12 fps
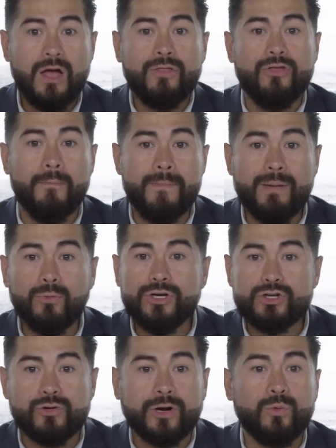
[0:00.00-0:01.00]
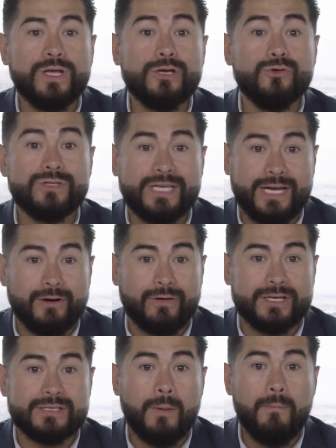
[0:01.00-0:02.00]
The memory trick we use here
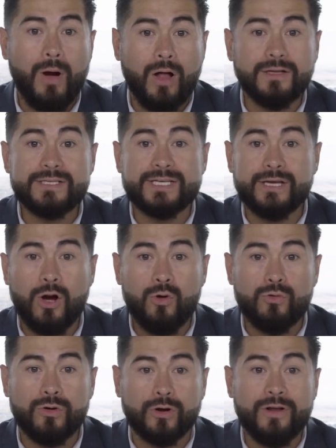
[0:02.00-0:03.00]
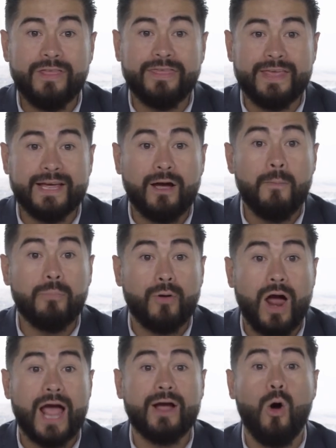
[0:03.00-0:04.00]
is policy owner, think
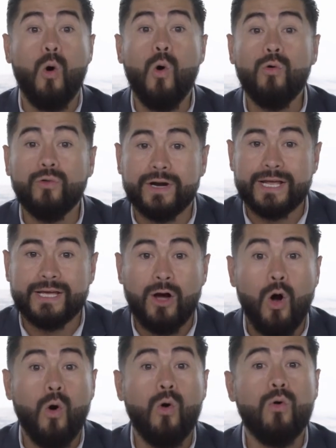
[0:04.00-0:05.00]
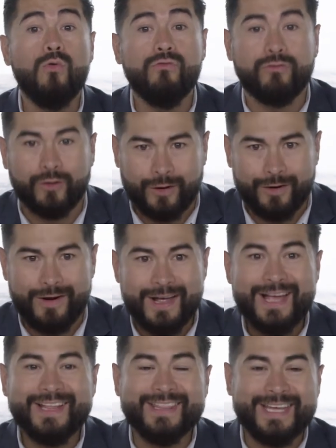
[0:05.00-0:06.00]
priority over
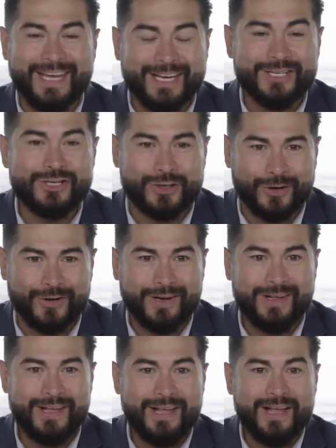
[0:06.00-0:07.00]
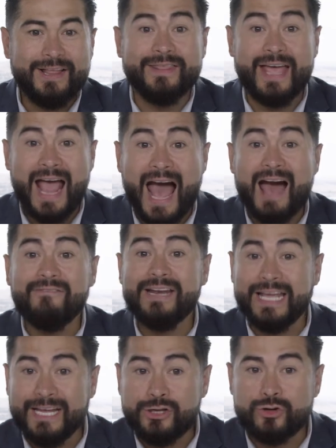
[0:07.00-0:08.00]
the insured. They have an
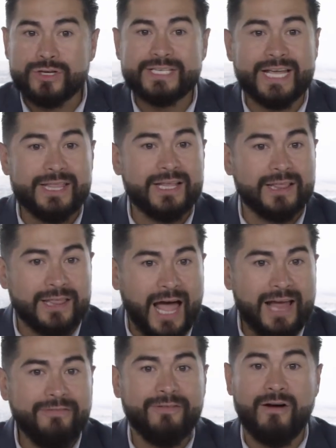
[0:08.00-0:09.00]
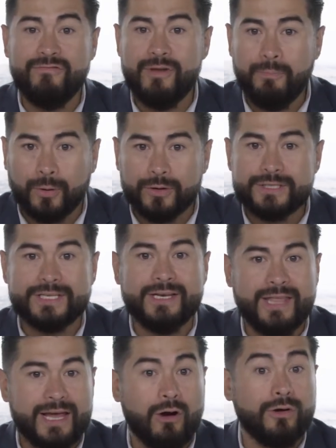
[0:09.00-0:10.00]
interest in the life of the person
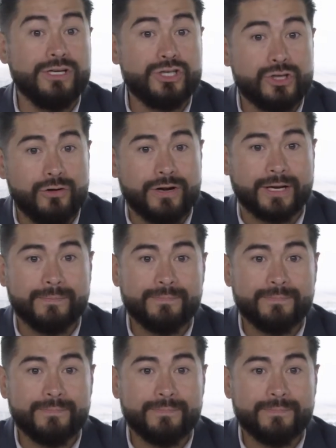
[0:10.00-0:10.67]
they are insuring.